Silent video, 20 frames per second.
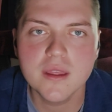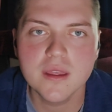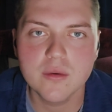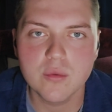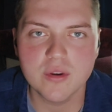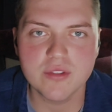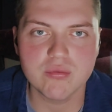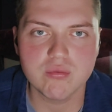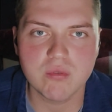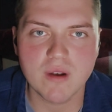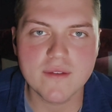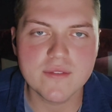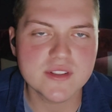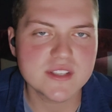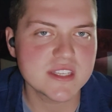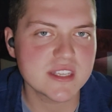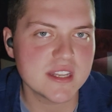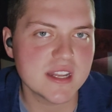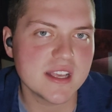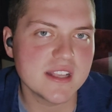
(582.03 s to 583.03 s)
with
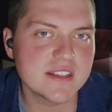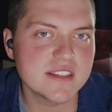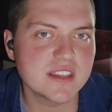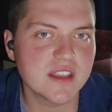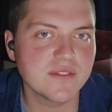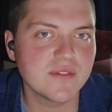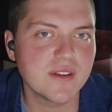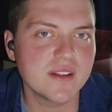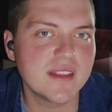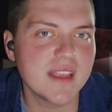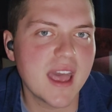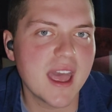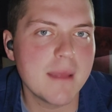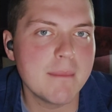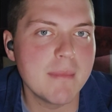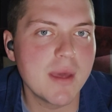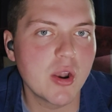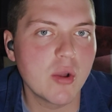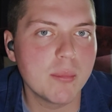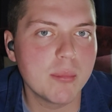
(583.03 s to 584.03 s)
rivets in it and stuff like that,
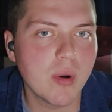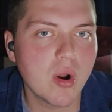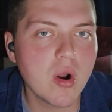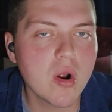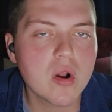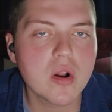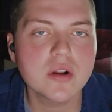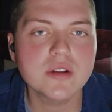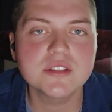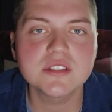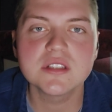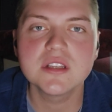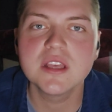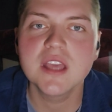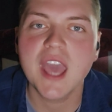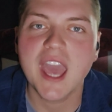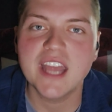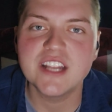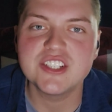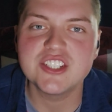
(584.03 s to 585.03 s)
and metal bars.
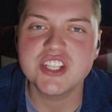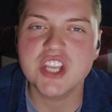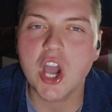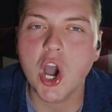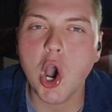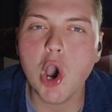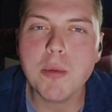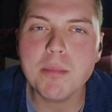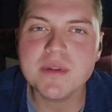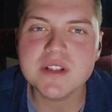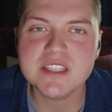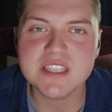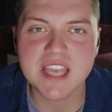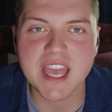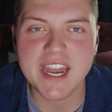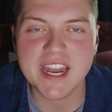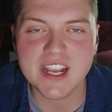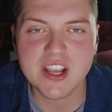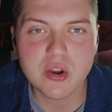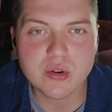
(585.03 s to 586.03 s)
And she opens it,
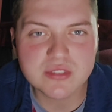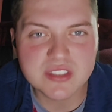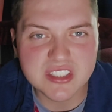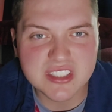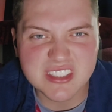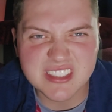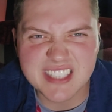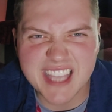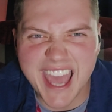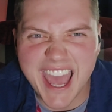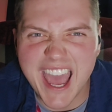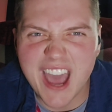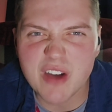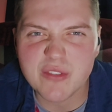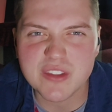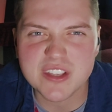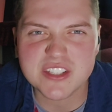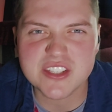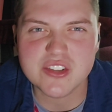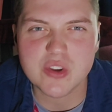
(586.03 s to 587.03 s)
and it goes
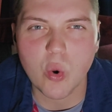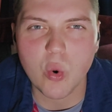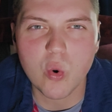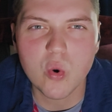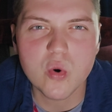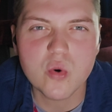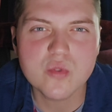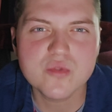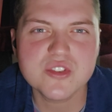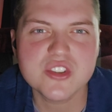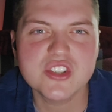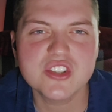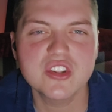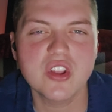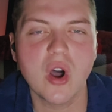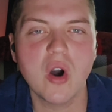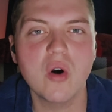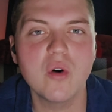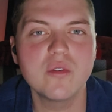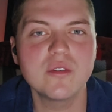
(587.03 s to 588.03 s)
down this old
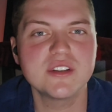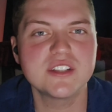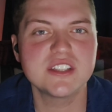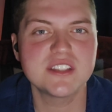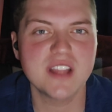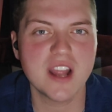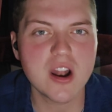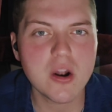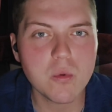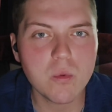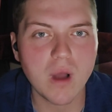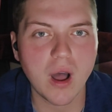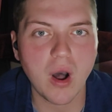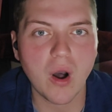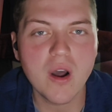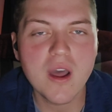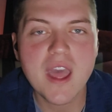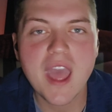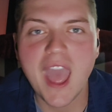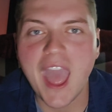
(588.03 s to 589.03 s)
stone stairwell.